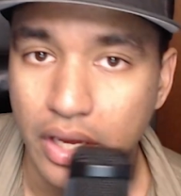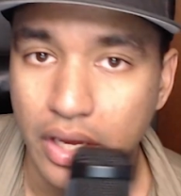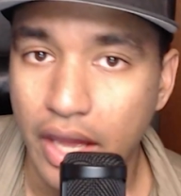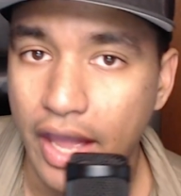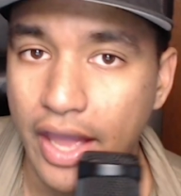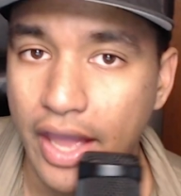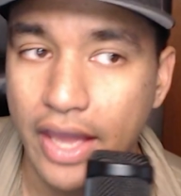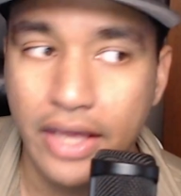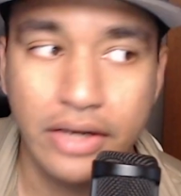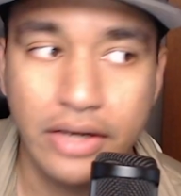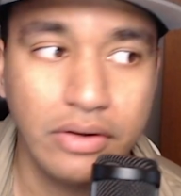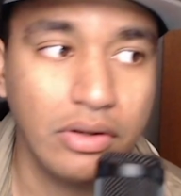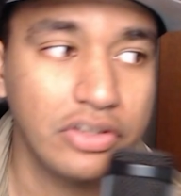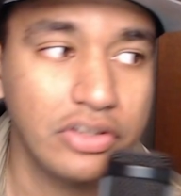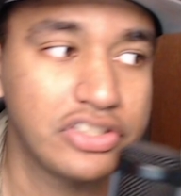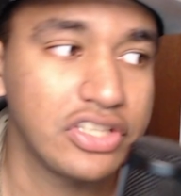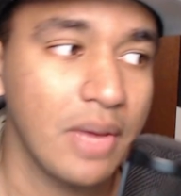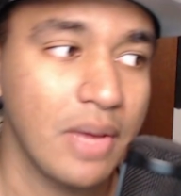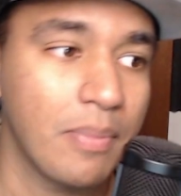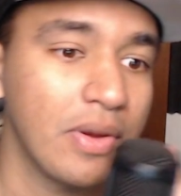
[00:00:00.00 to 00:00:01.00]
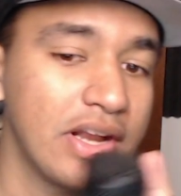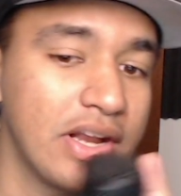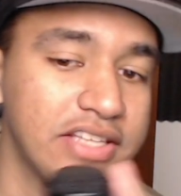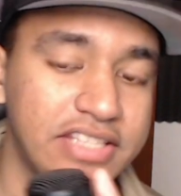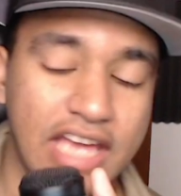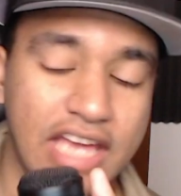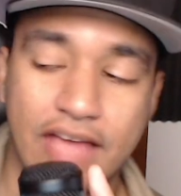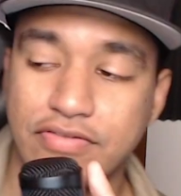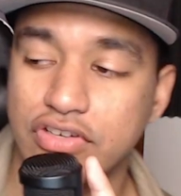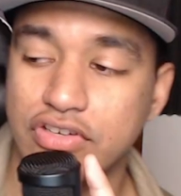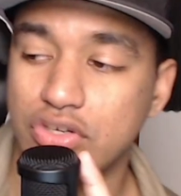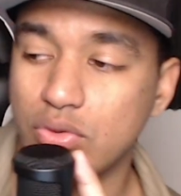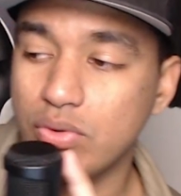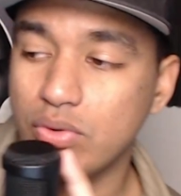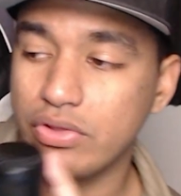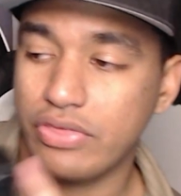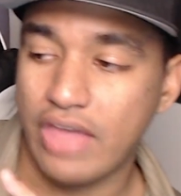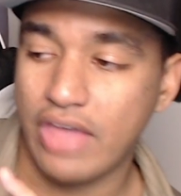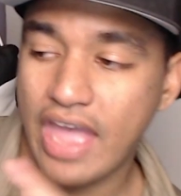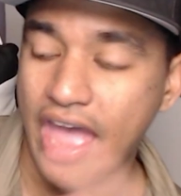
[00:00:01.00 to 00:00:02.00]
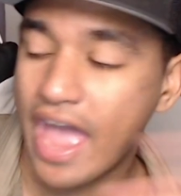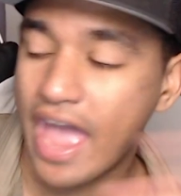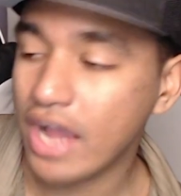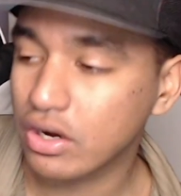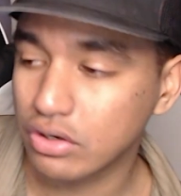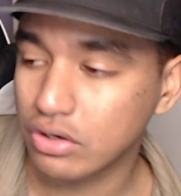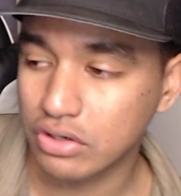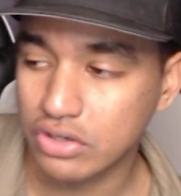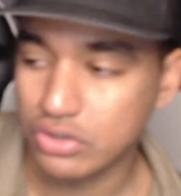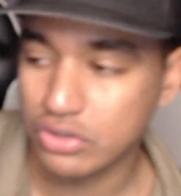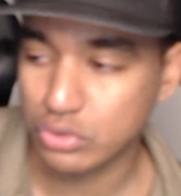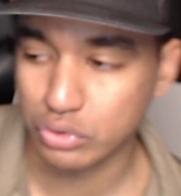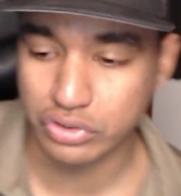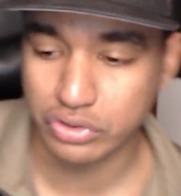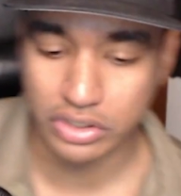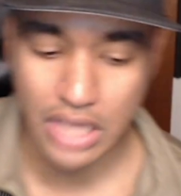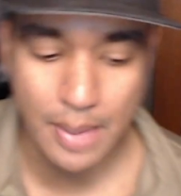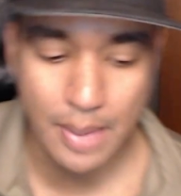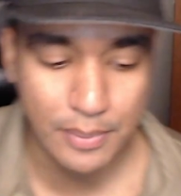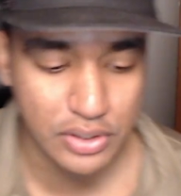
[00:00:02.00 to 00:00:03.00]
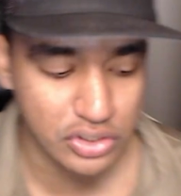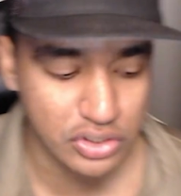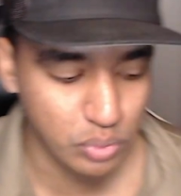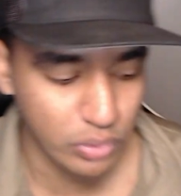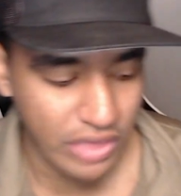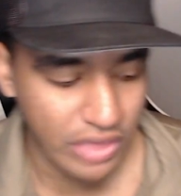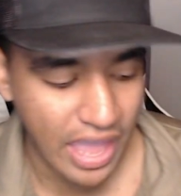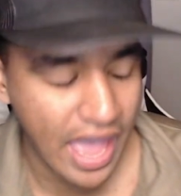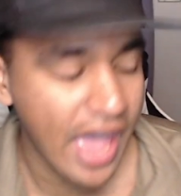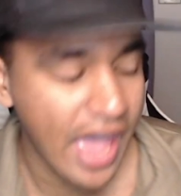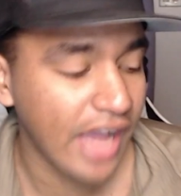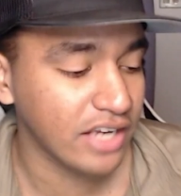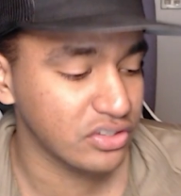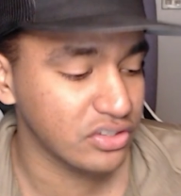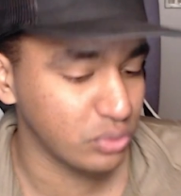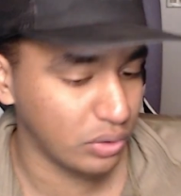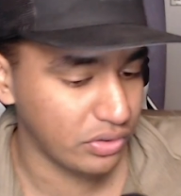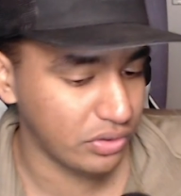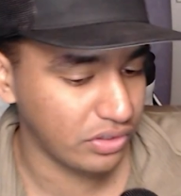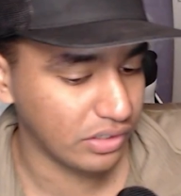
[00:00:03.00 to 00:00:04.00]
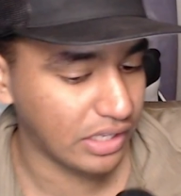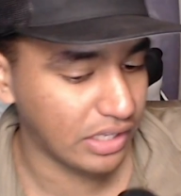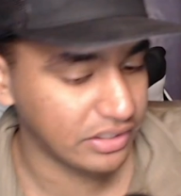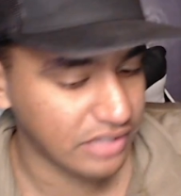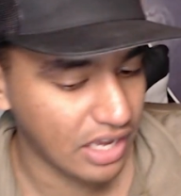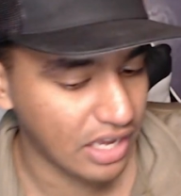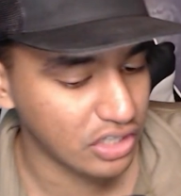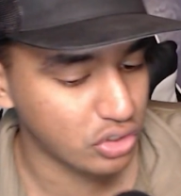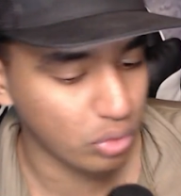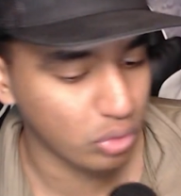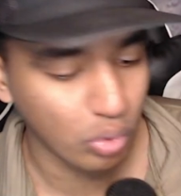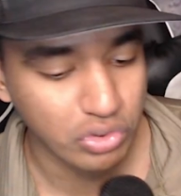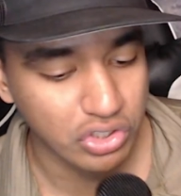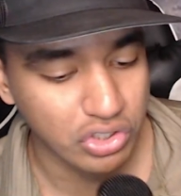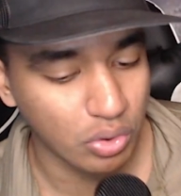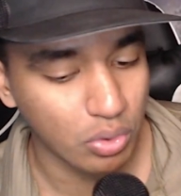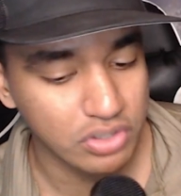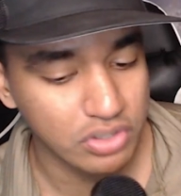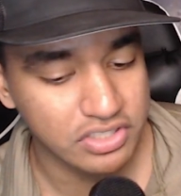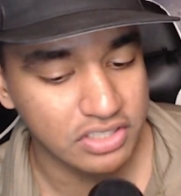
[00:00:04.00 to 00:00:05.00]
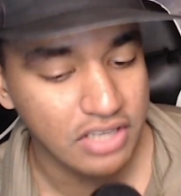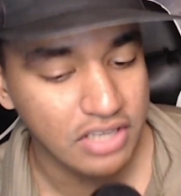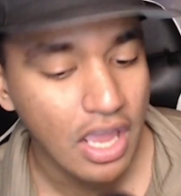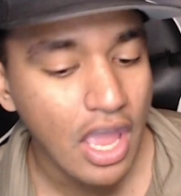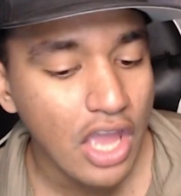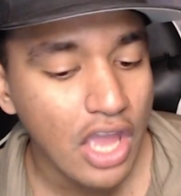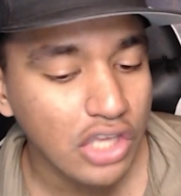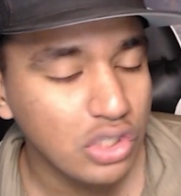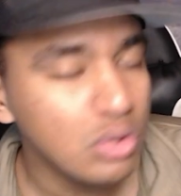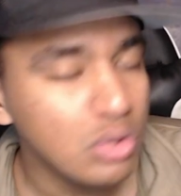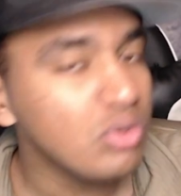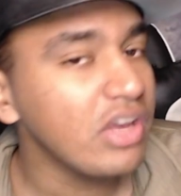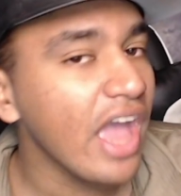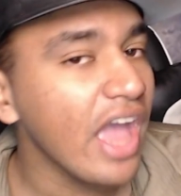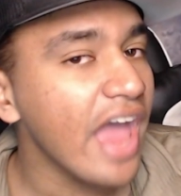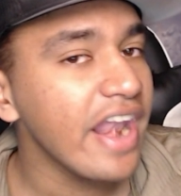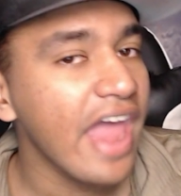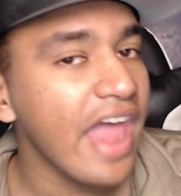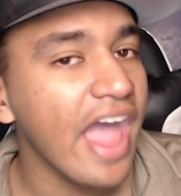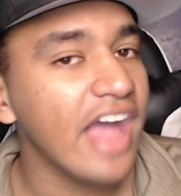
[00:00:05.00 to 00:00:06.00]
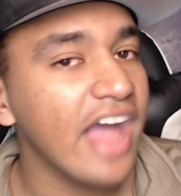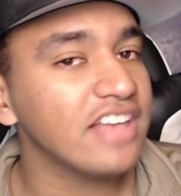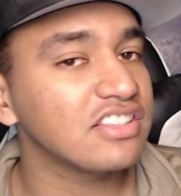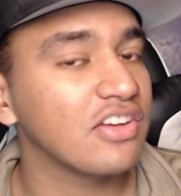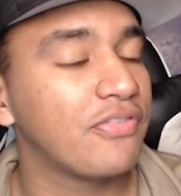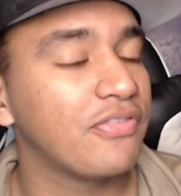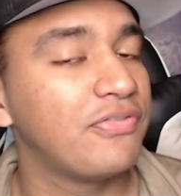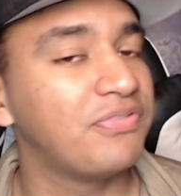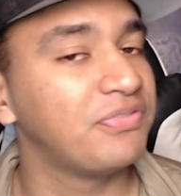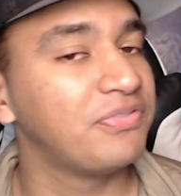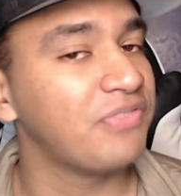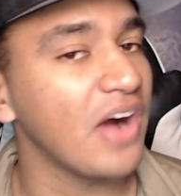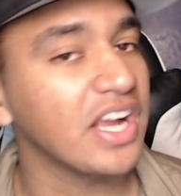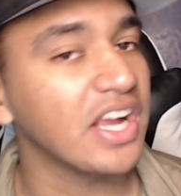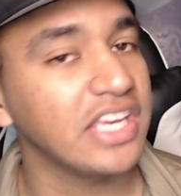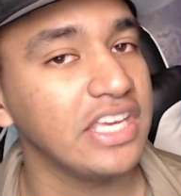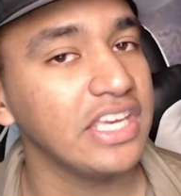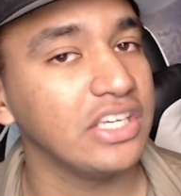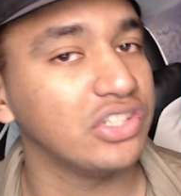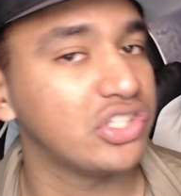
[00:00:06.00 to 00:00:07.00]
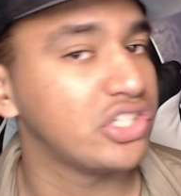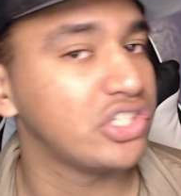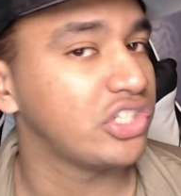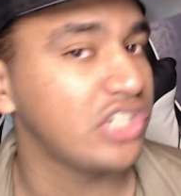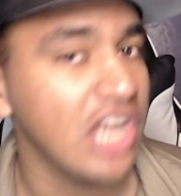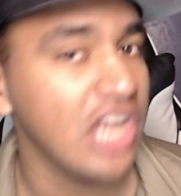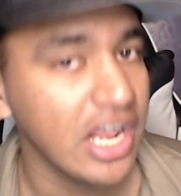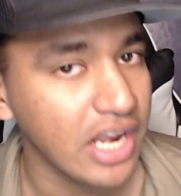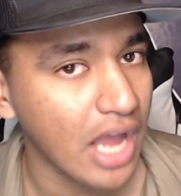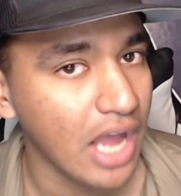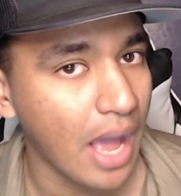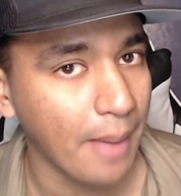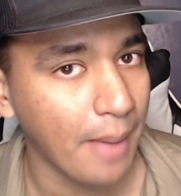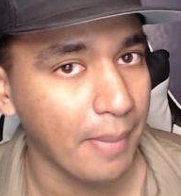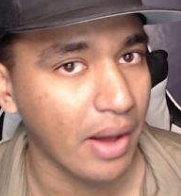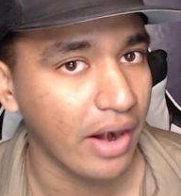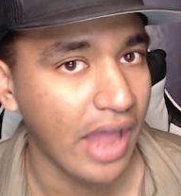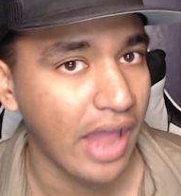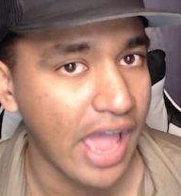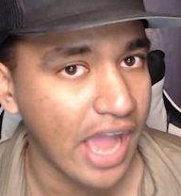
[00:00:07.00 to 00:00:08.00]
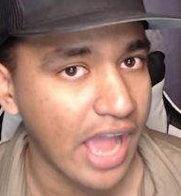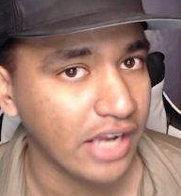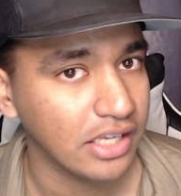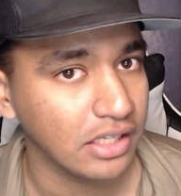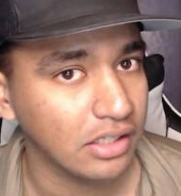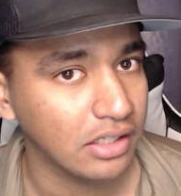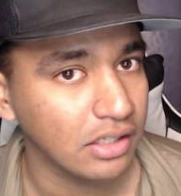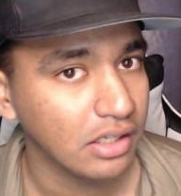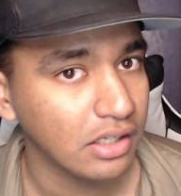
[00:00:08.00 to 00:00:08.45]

and subreddits that have to do with hackers or dilemmas with hacks or anything like that, Trojan horses, you can't ask fucking shit about hacking.